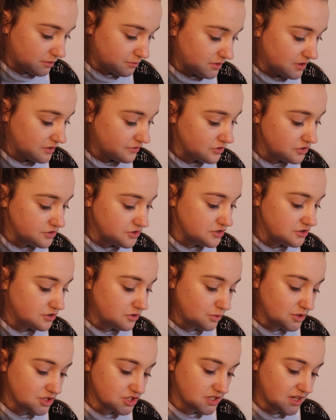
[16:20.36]
If you do not
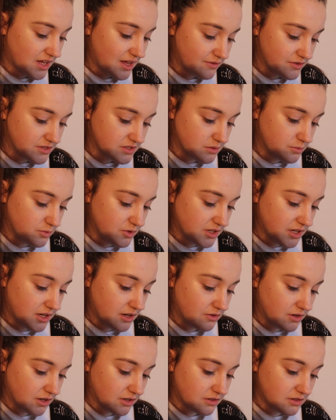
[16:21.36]
wish to have a summary
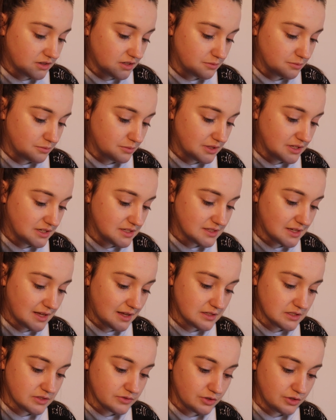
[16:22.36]
care record, then please
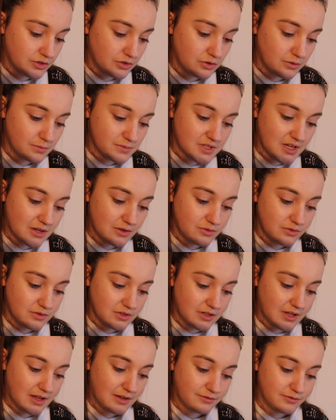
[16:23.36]
ask for an opt-out
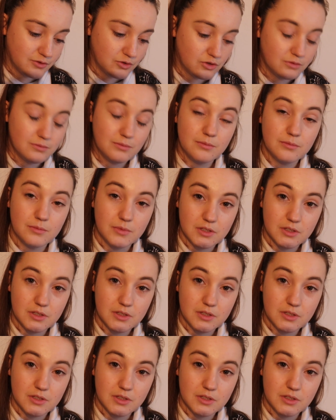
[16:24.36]
form.